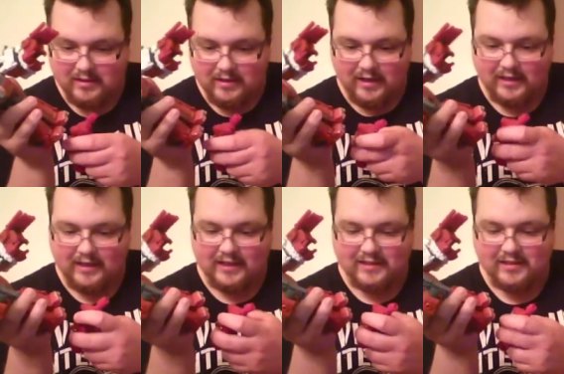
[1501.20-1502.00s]
I
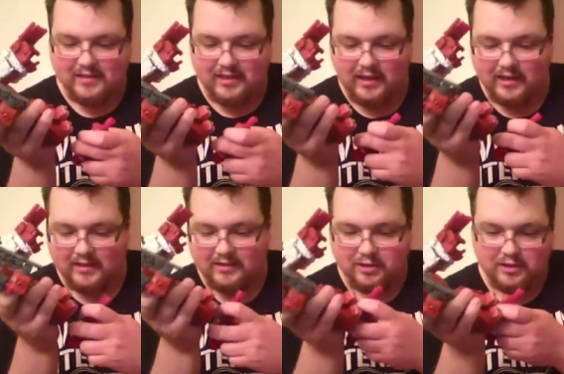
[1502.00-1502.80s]
guess,
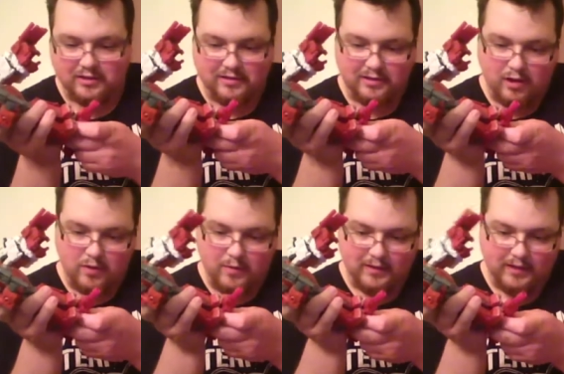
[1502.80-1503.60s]
can just
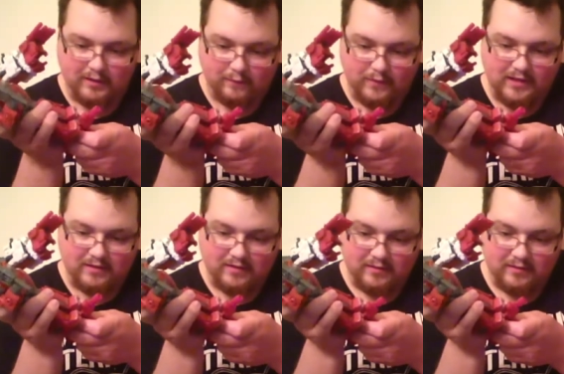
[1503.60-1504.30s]
go on his feet.